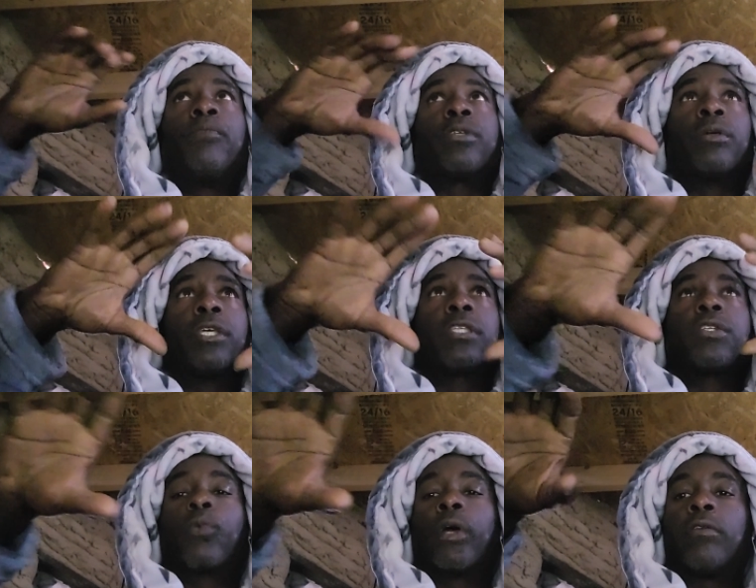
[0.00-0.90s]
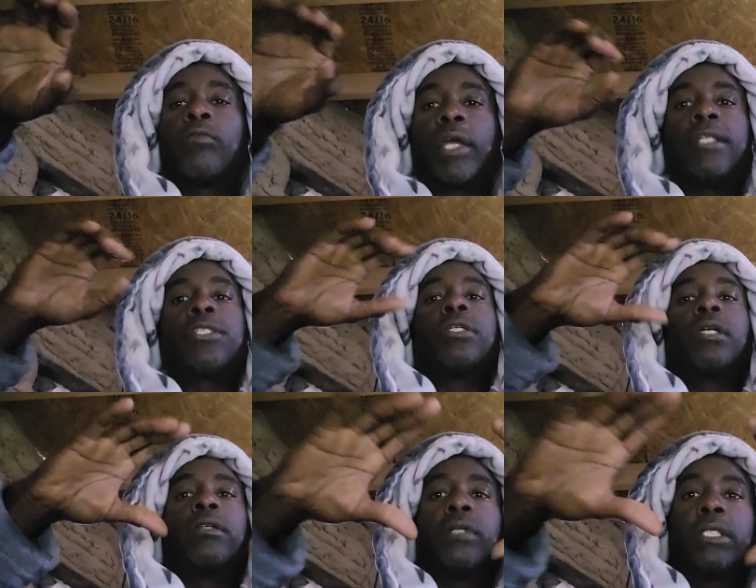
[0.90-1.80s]
so this is where ranching
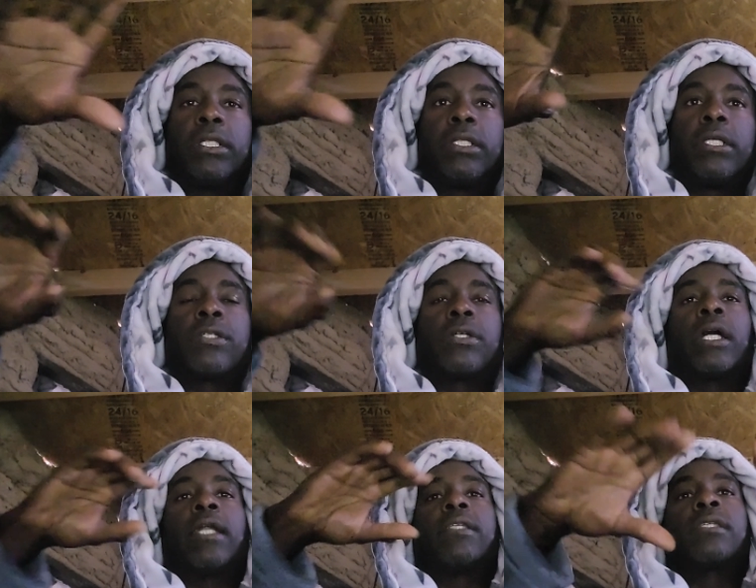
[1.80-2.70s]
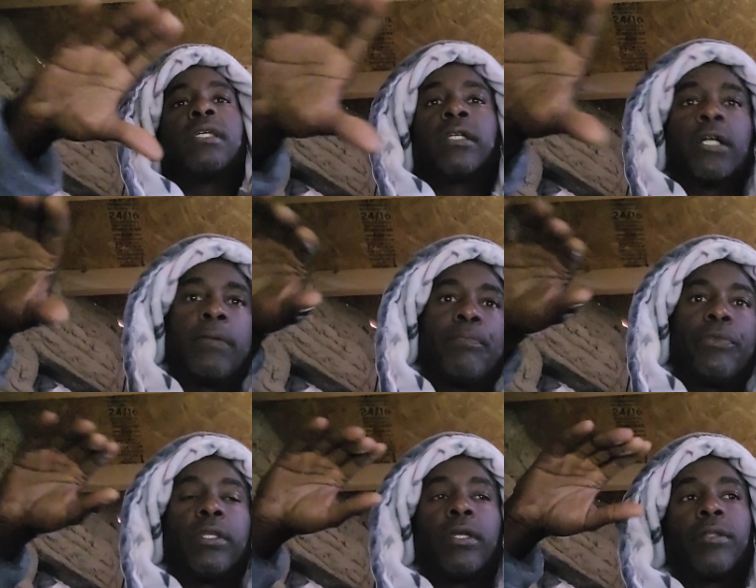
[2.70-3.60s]
and greening the desert kind of sync up.
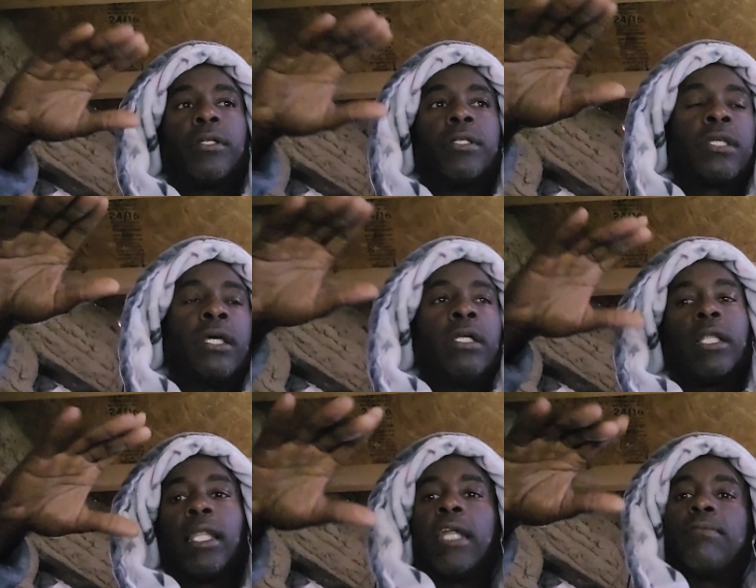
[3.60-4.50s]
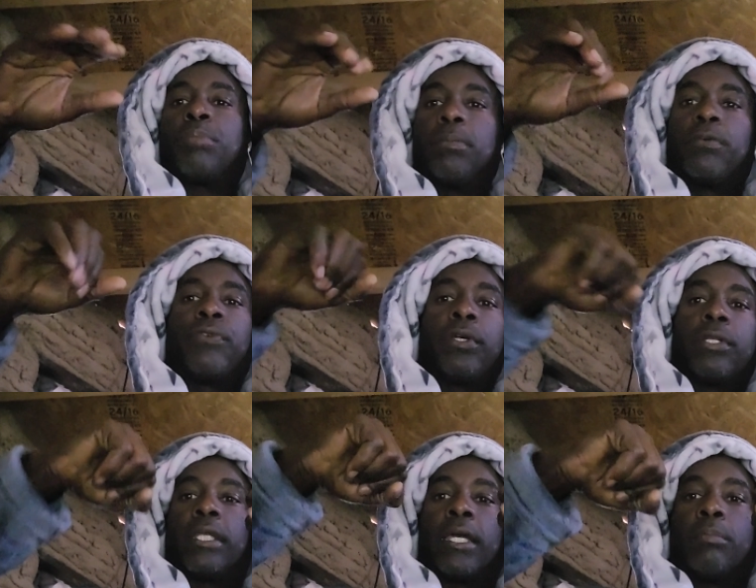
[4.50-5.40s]
There's a lot of people feel
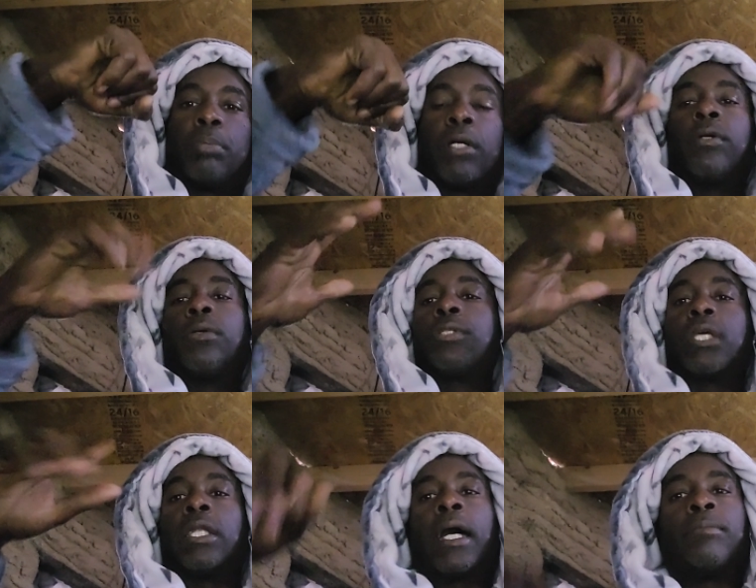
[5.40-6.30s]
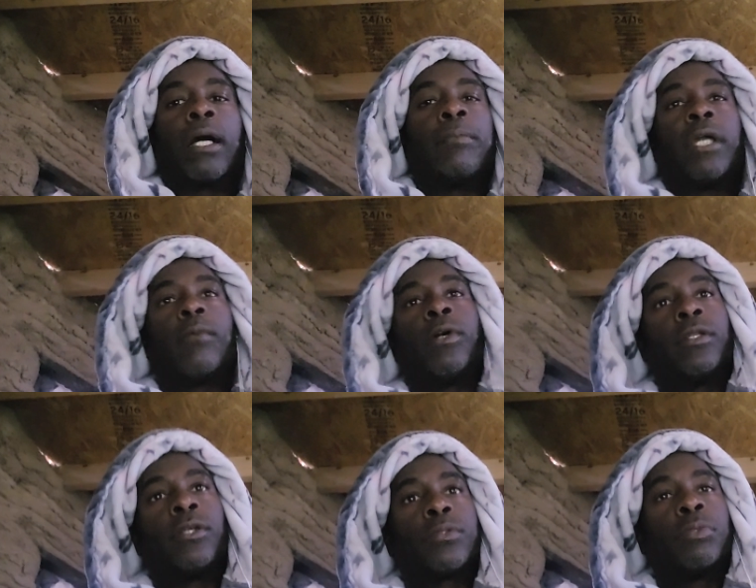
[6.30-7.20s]
that they oppose, and I'm not one
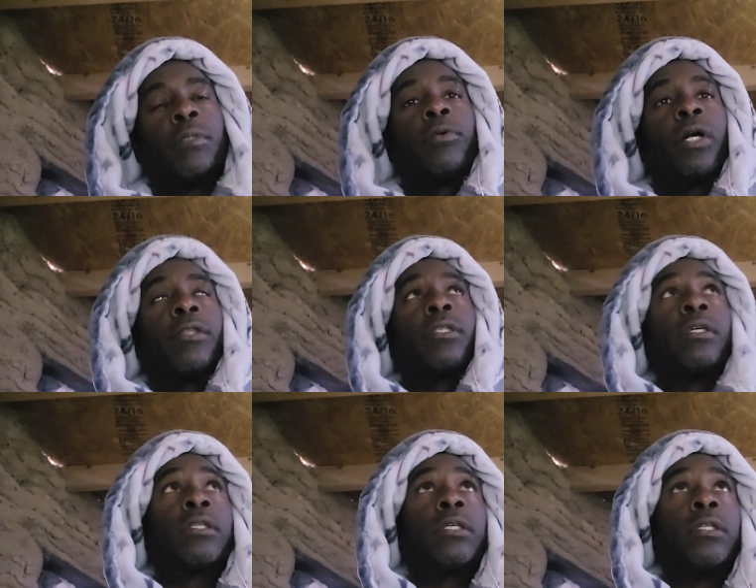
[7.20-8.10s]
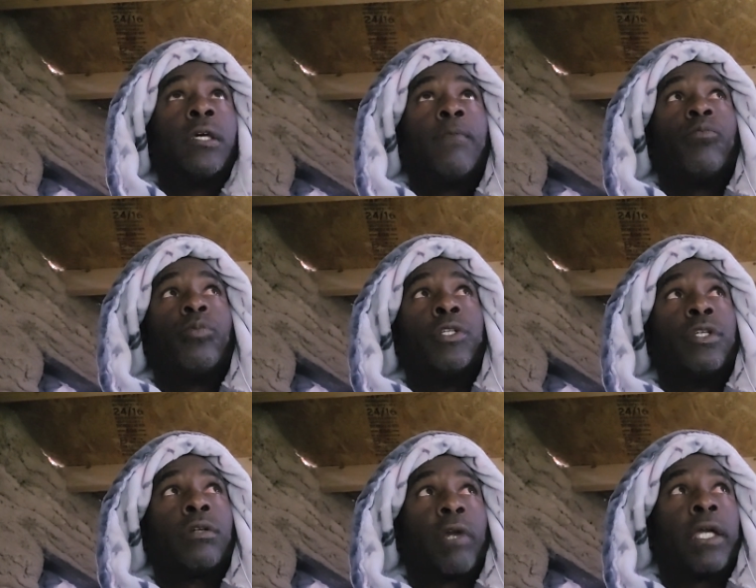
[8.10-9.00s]
of those people. I think that when
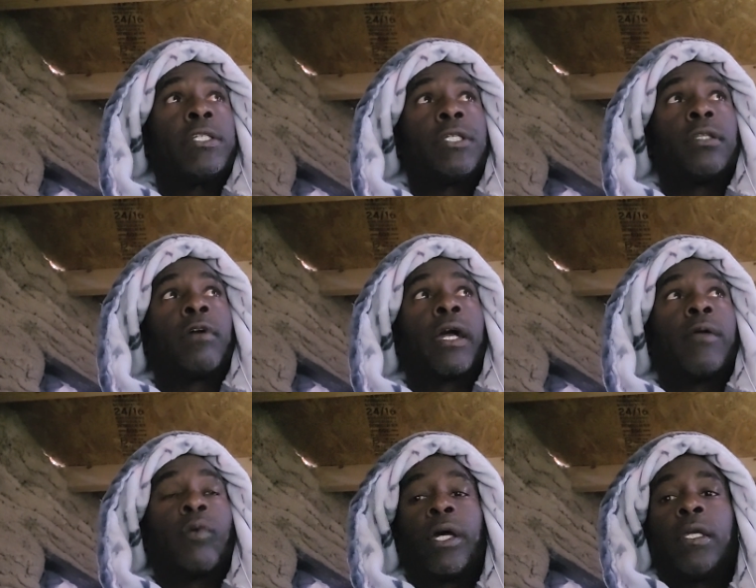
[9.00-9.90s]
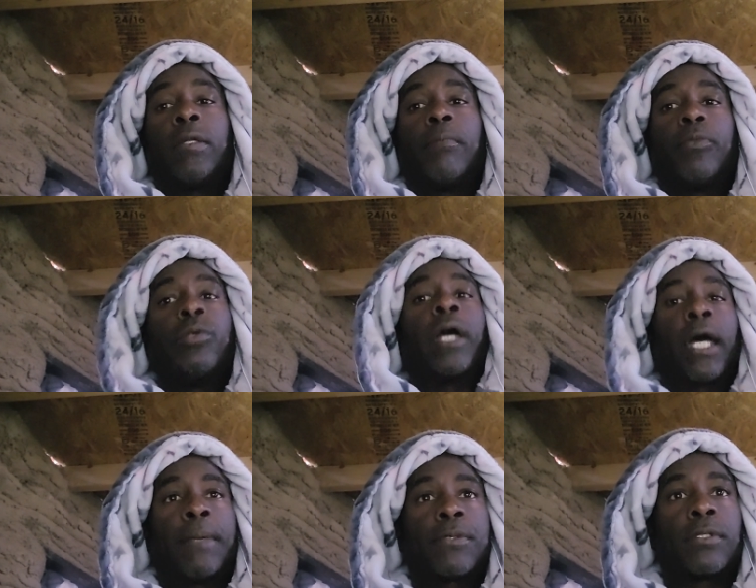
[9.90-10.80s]
you're ranching the right way, you
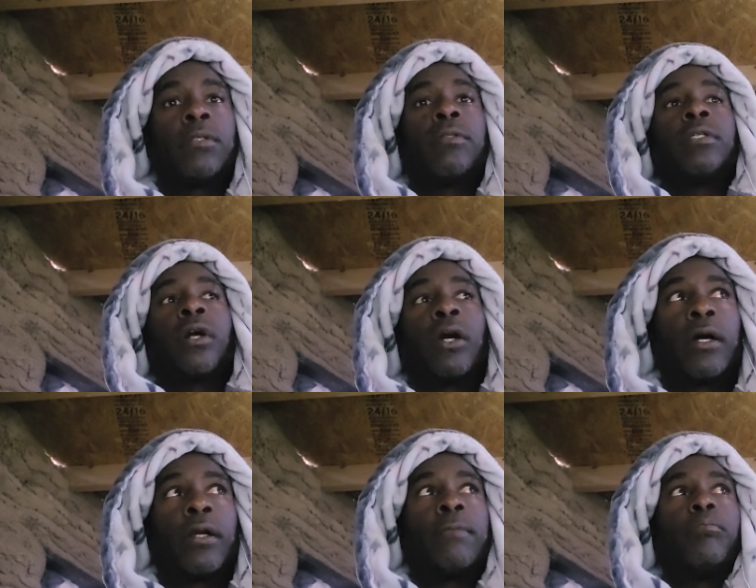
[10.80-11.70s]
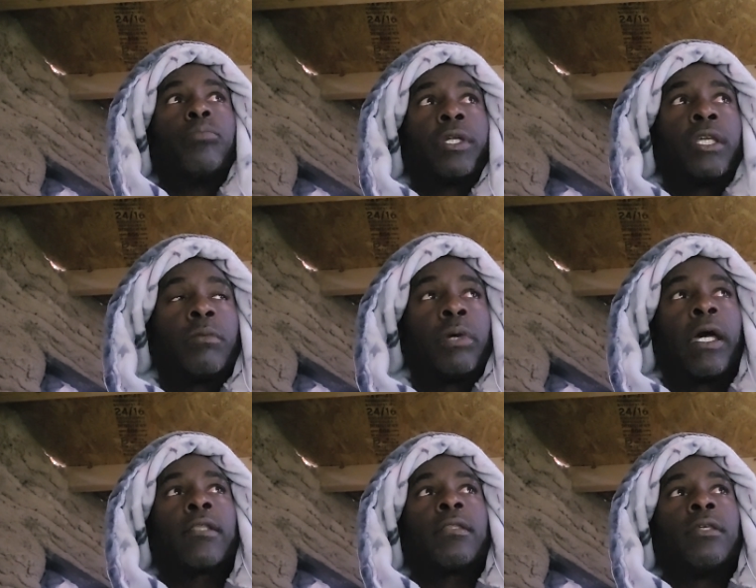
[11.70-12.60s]
absolutely are bringing
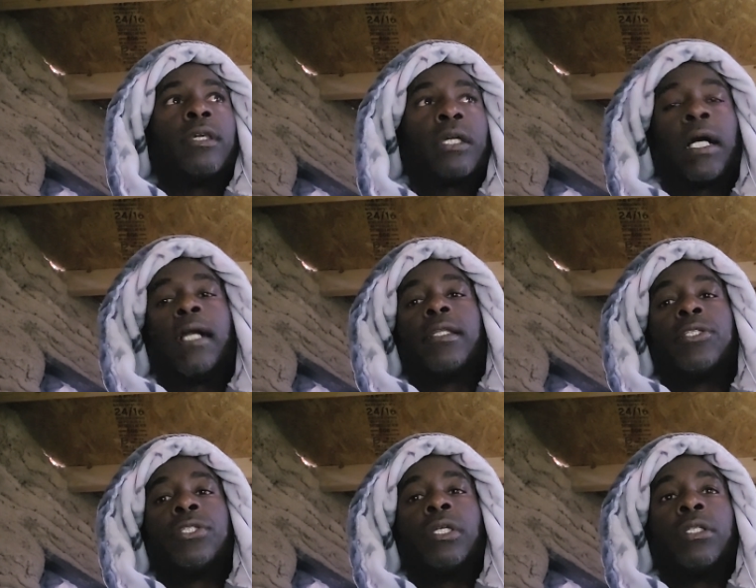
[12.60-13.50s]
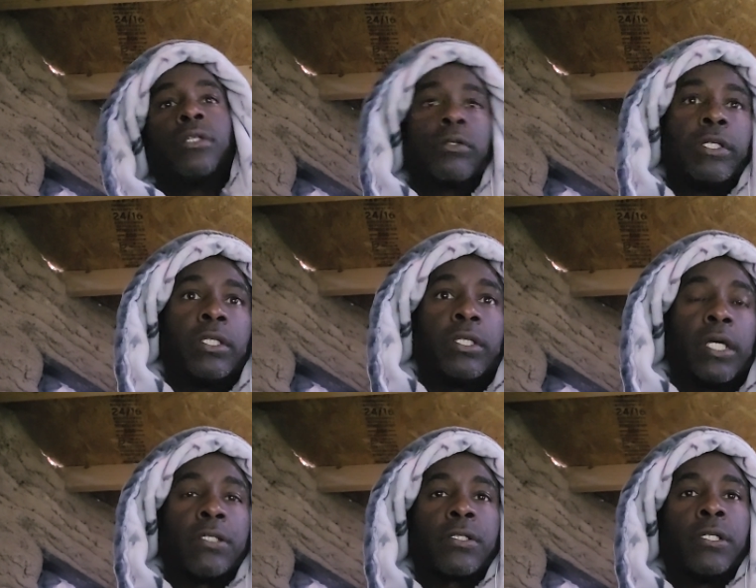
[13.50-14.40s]
back the ecology and you're greening the
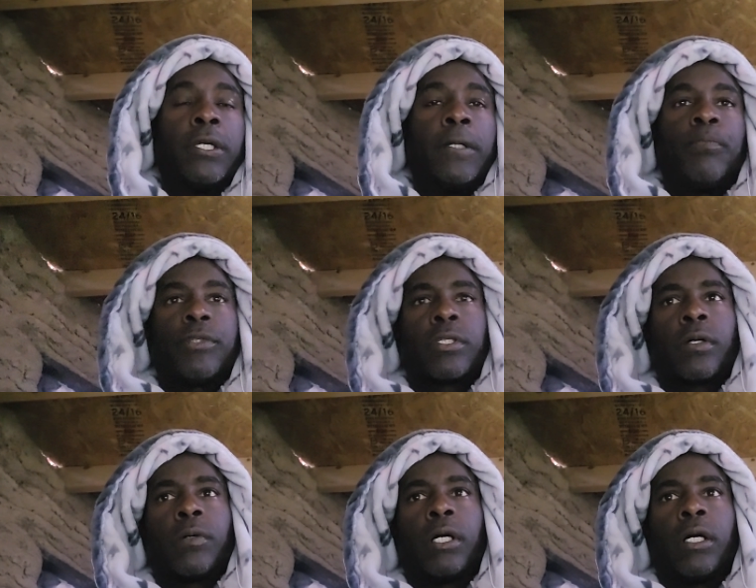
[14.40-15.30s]
desert. So